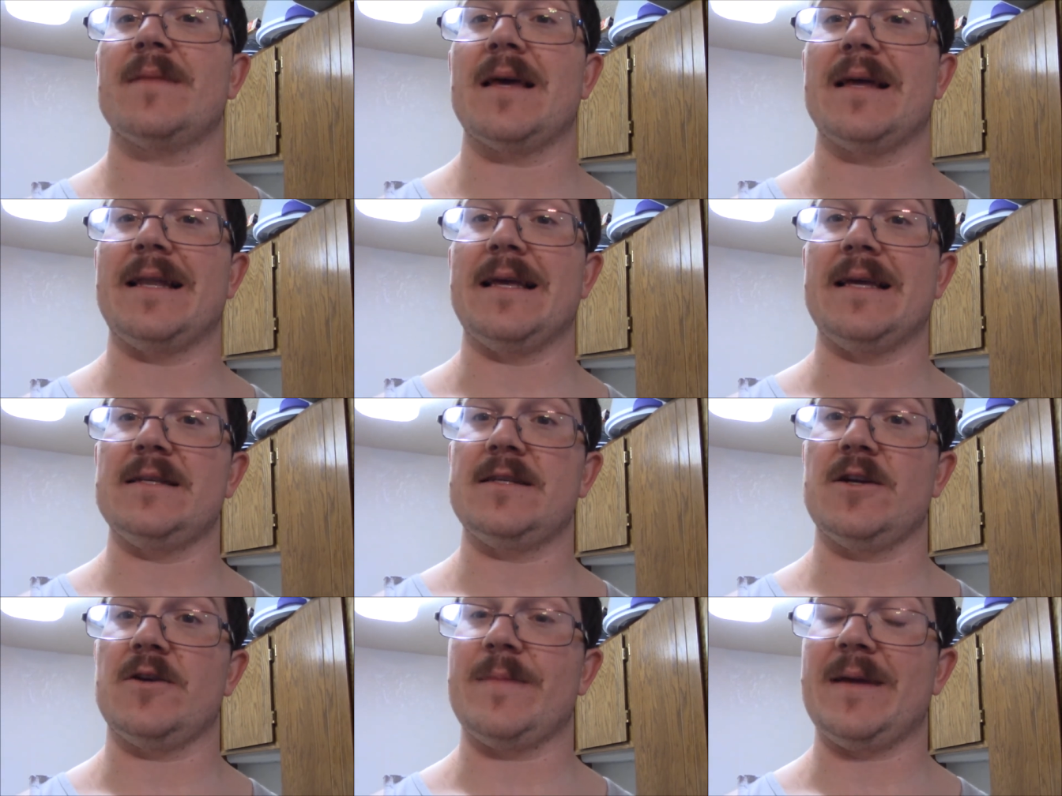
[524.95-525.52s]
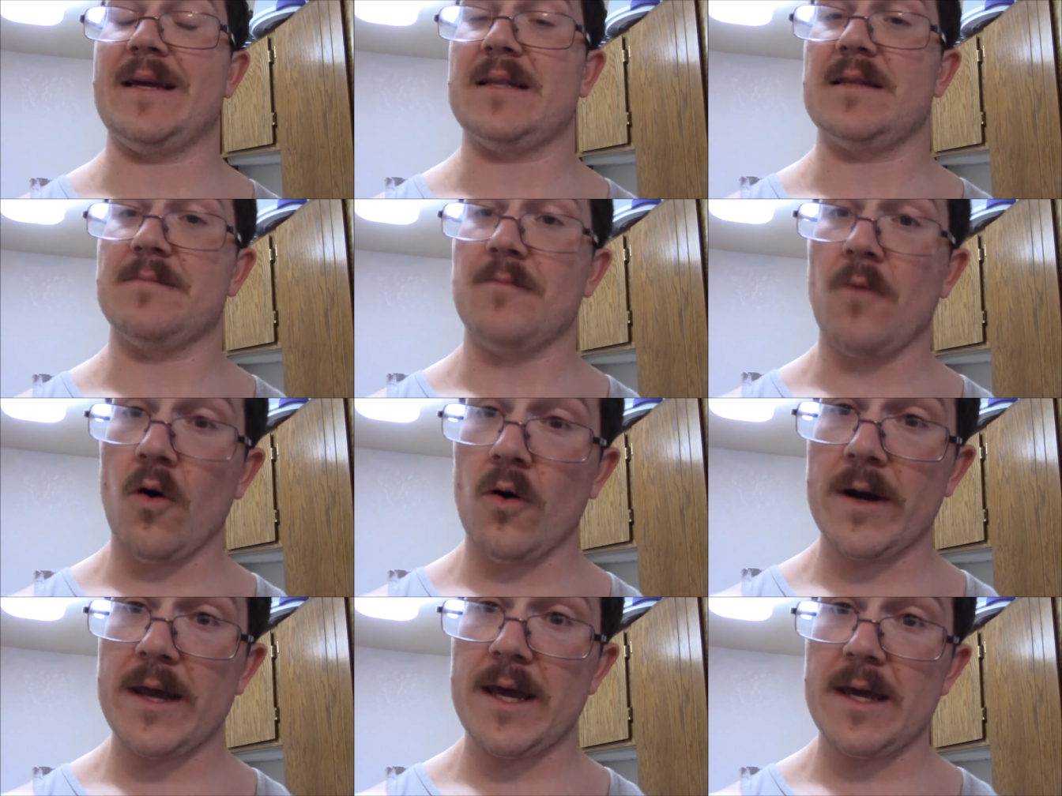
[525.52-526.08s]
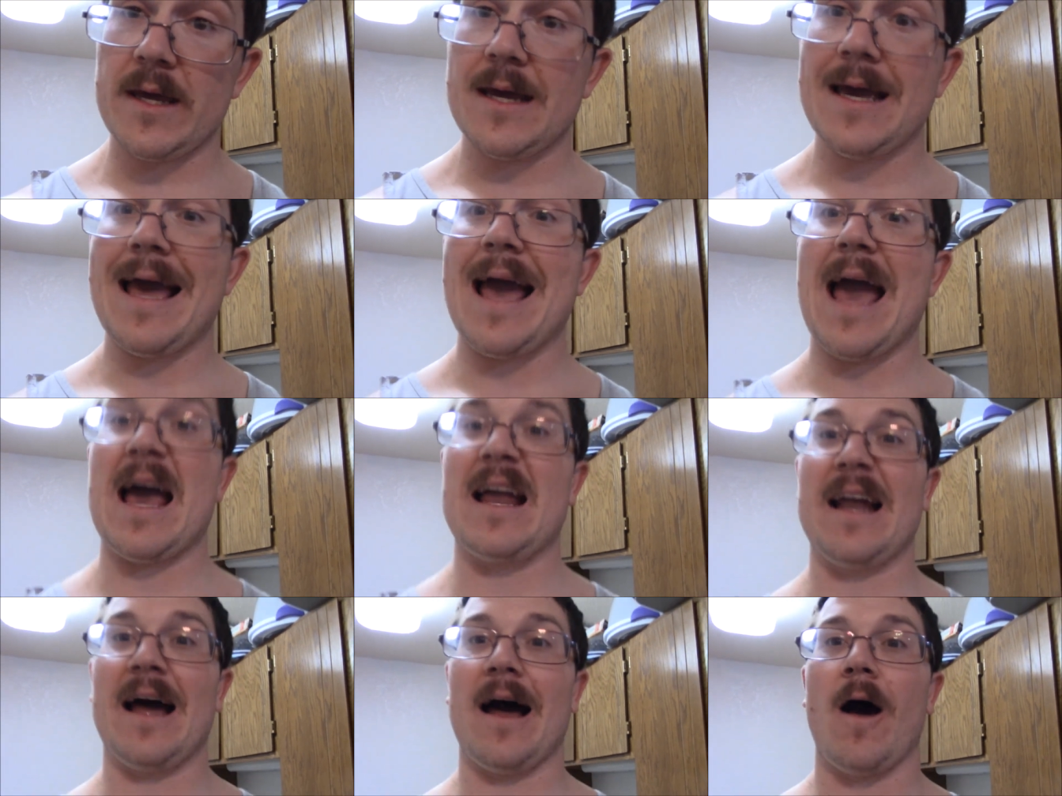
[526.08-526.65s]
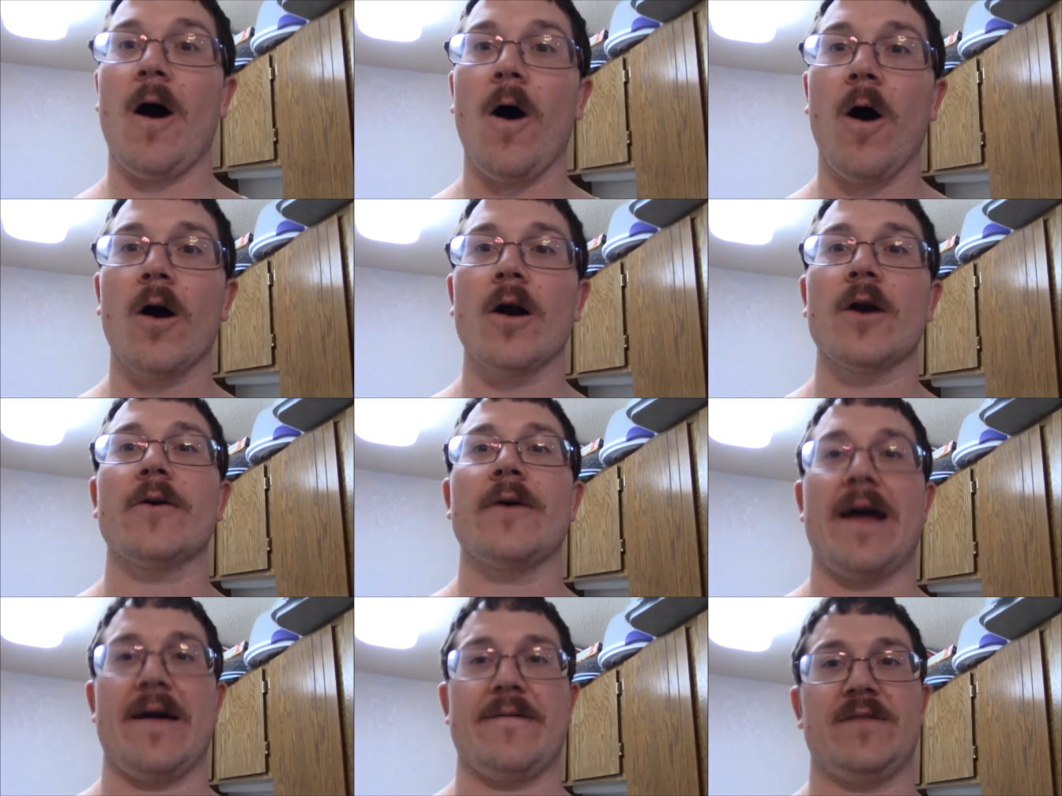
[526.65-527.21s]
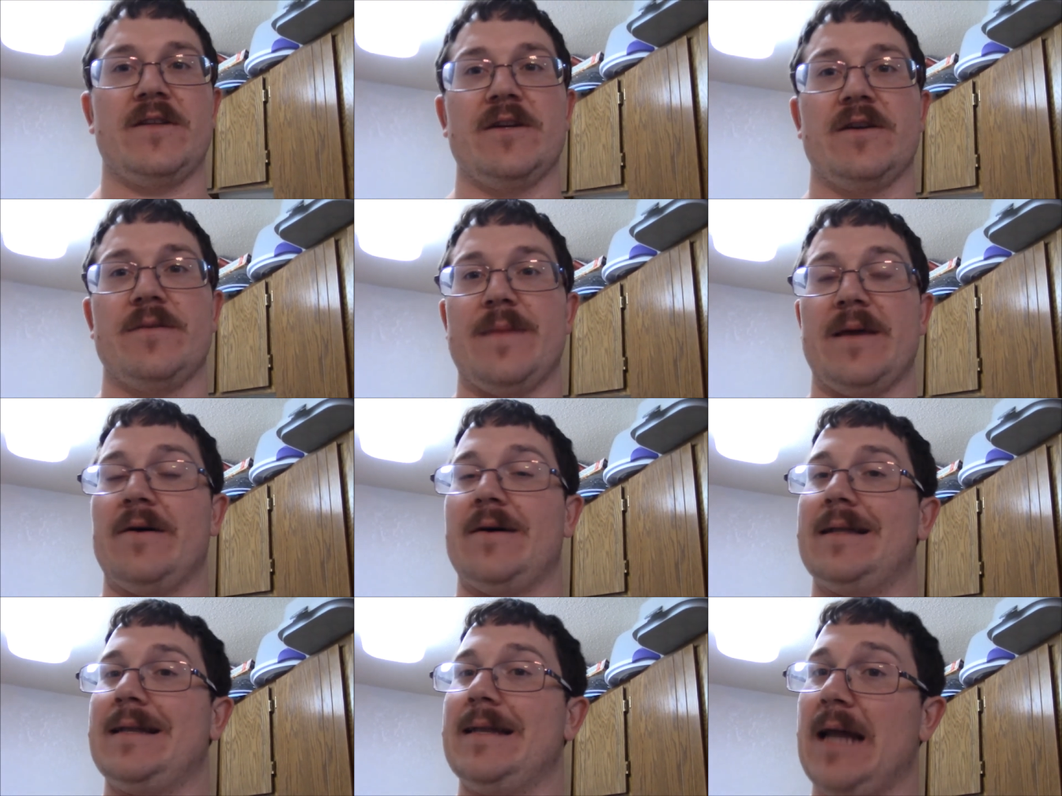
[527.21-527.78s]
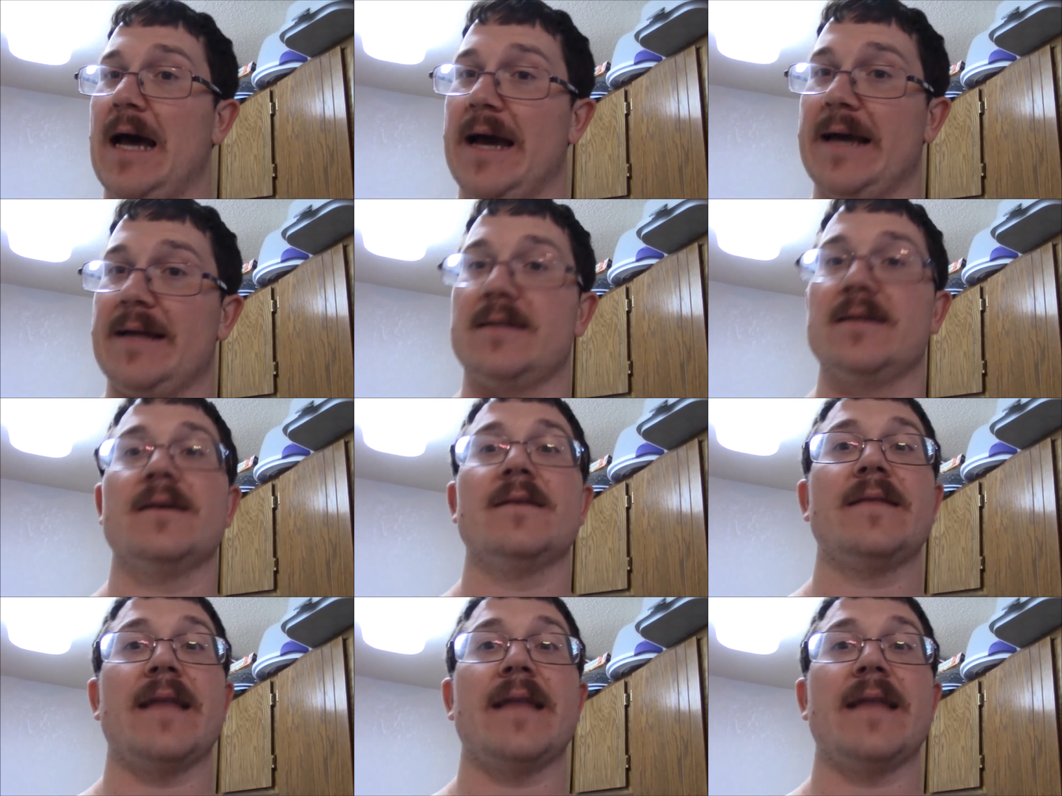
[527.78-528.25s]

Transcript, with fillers: an easier meal in the morning and a harder, heftier meal at night.